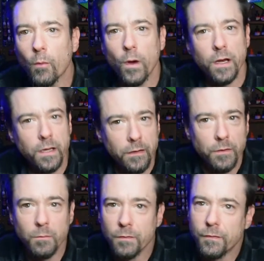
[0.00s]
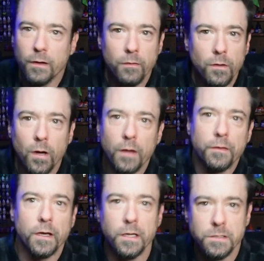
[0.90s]
can't wait to give it to my
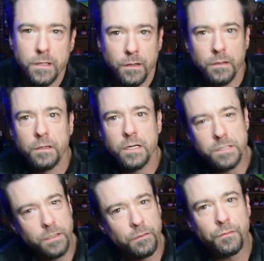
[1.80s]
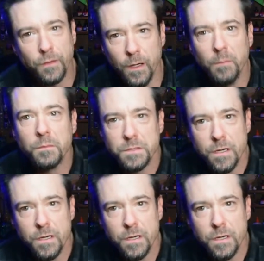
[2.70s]
father-in-law. I think he's gonna flip.